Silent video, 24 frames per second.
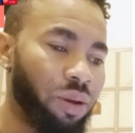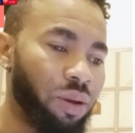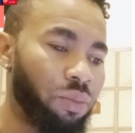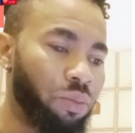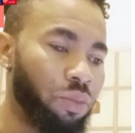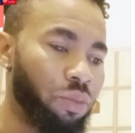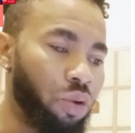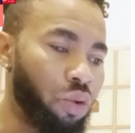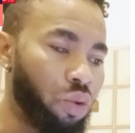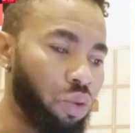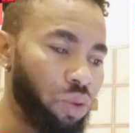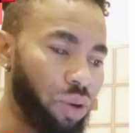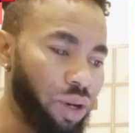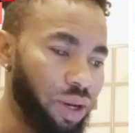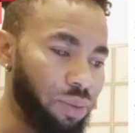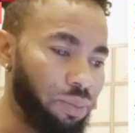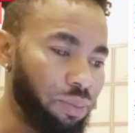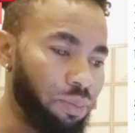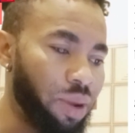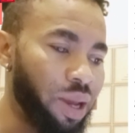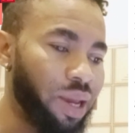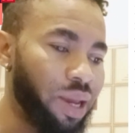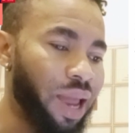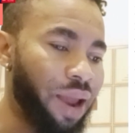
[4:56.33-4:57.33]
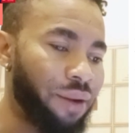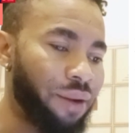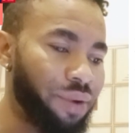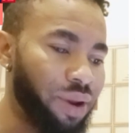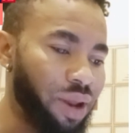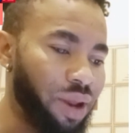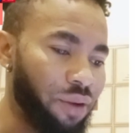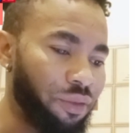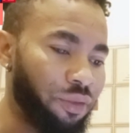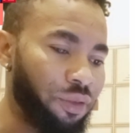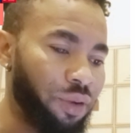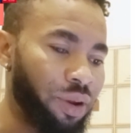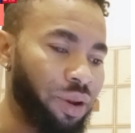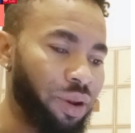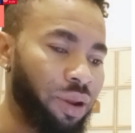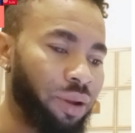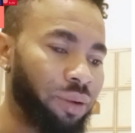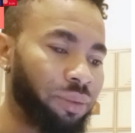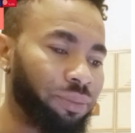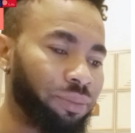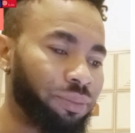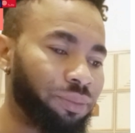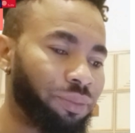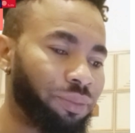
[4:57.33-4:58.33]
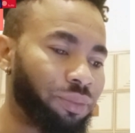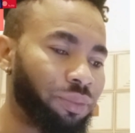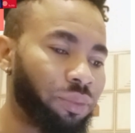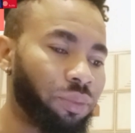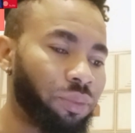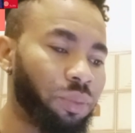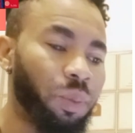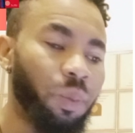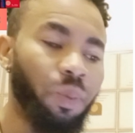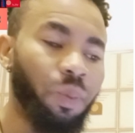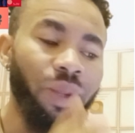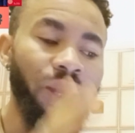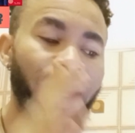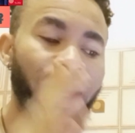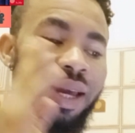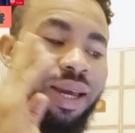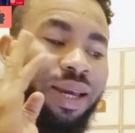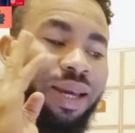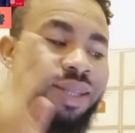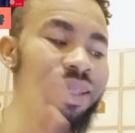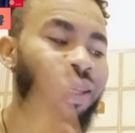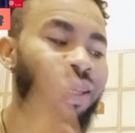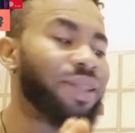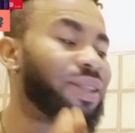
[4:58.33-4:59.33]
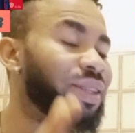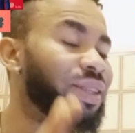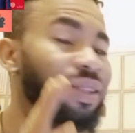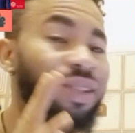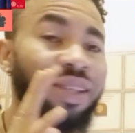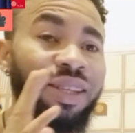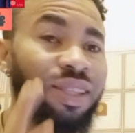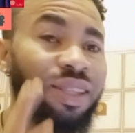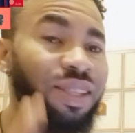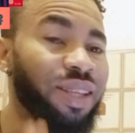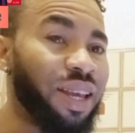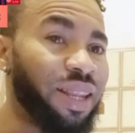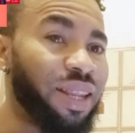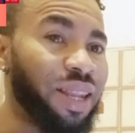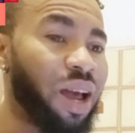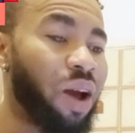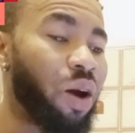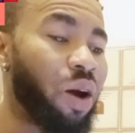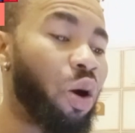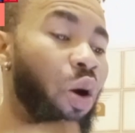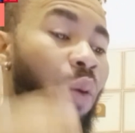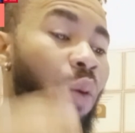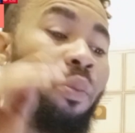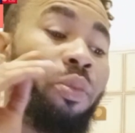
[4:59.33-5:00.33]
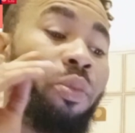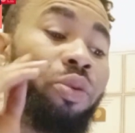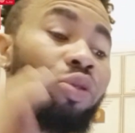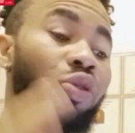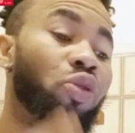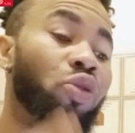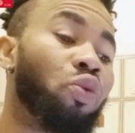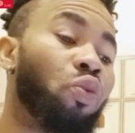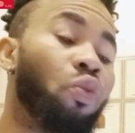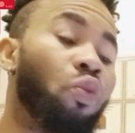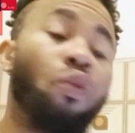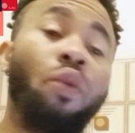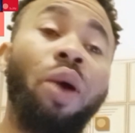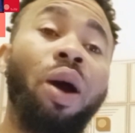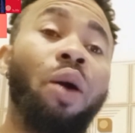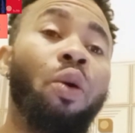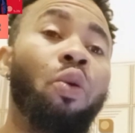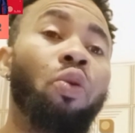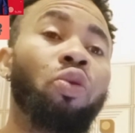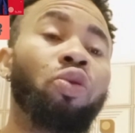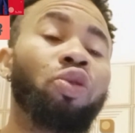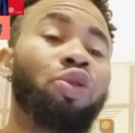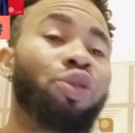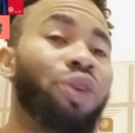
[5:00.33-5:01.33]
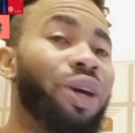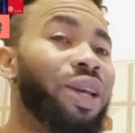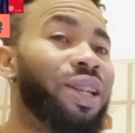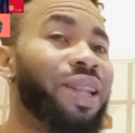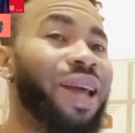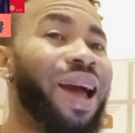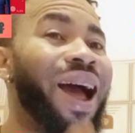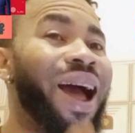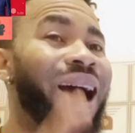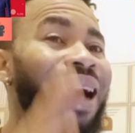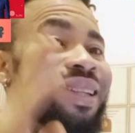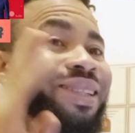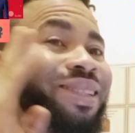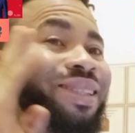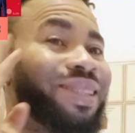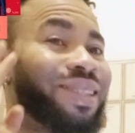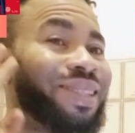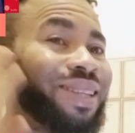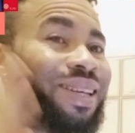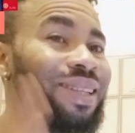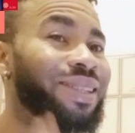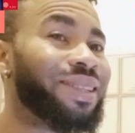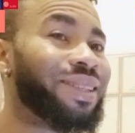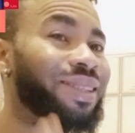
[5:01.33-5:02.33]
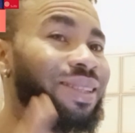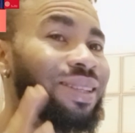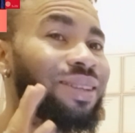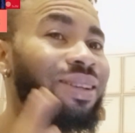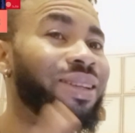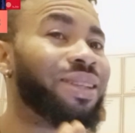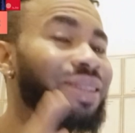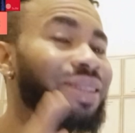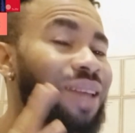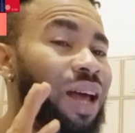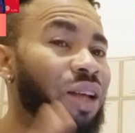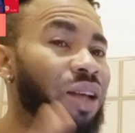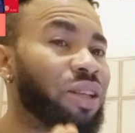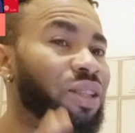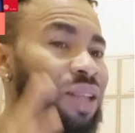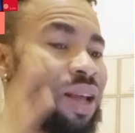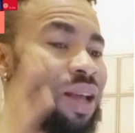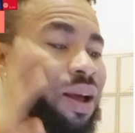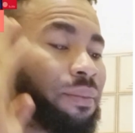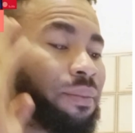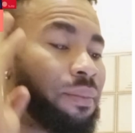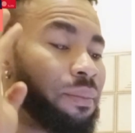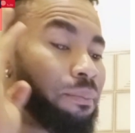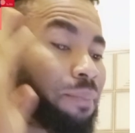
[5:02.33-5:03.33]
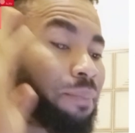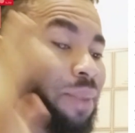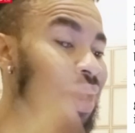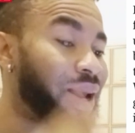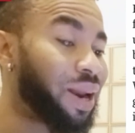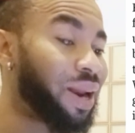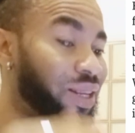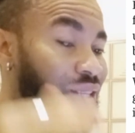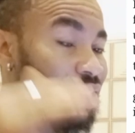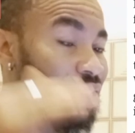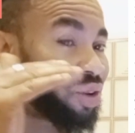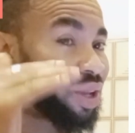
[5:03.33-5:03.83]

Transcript: Make I read that for you now. He says since this year now, almost 133,000 migrants have